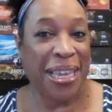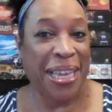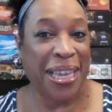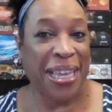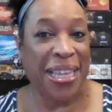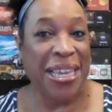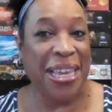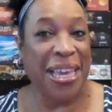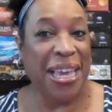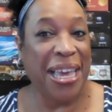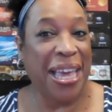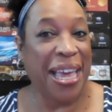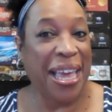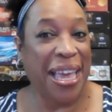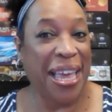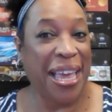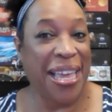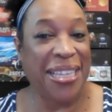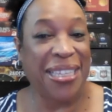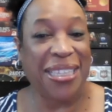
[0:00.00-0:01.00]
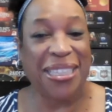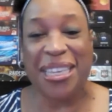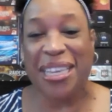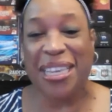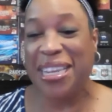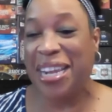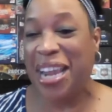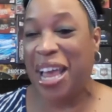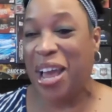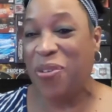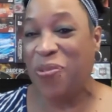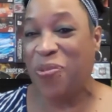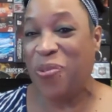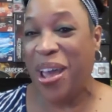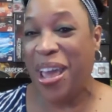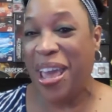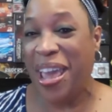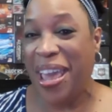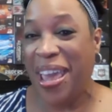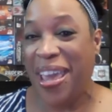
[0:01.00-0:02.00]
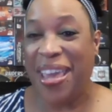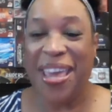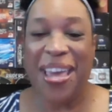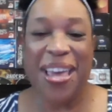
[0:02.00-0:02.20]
Yes, send it our